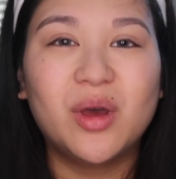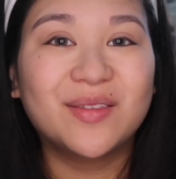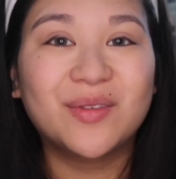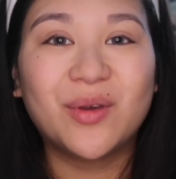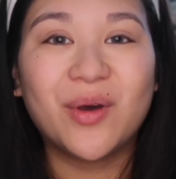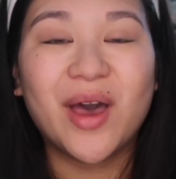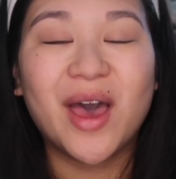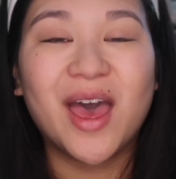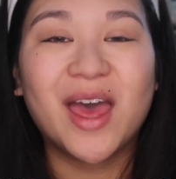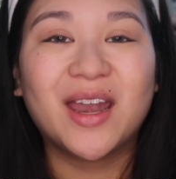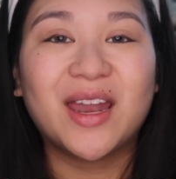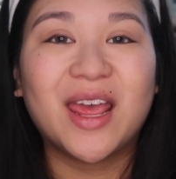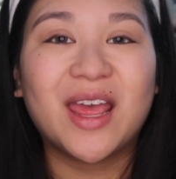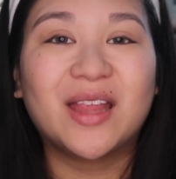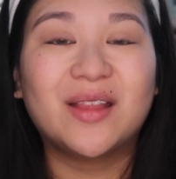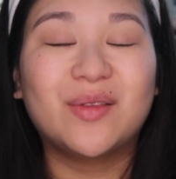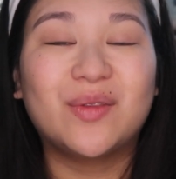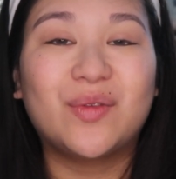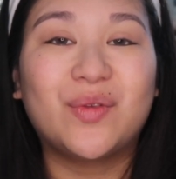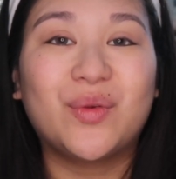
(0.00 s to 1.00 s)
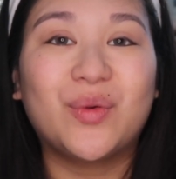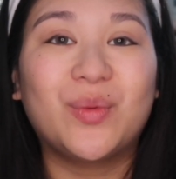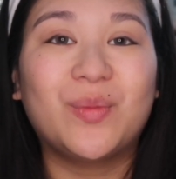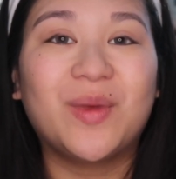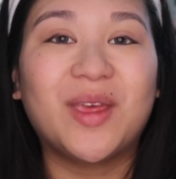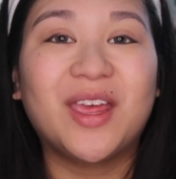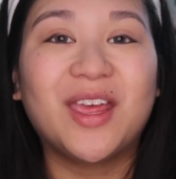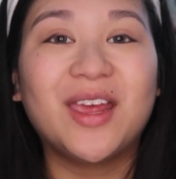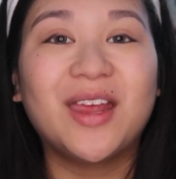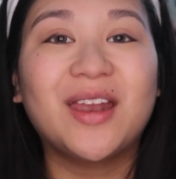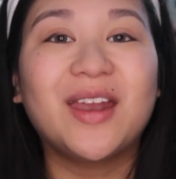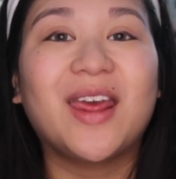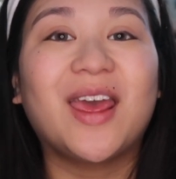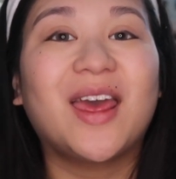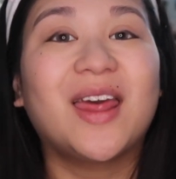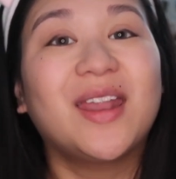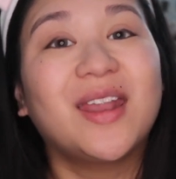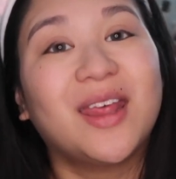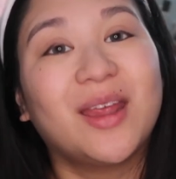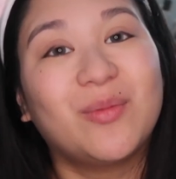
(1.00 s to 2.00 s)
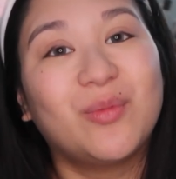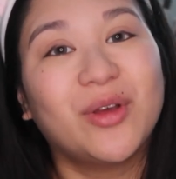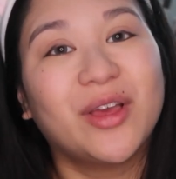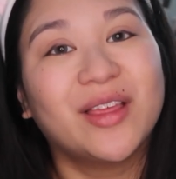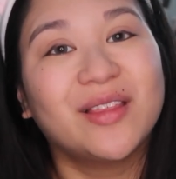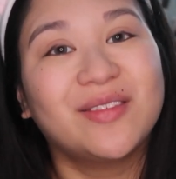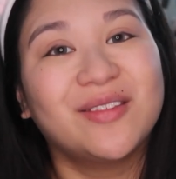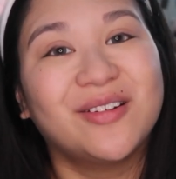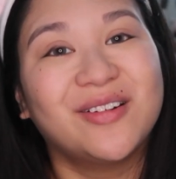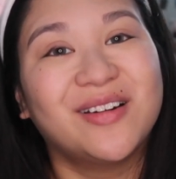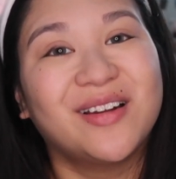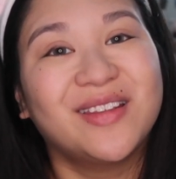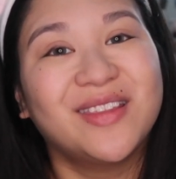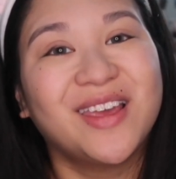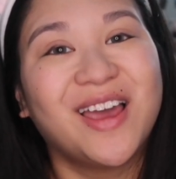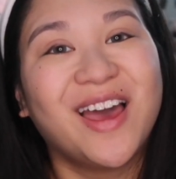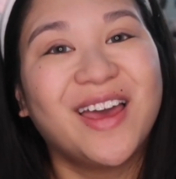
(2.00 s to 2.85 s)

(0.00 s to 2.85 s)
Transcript: Let's go ahead and zoom in, and then we'll get started on the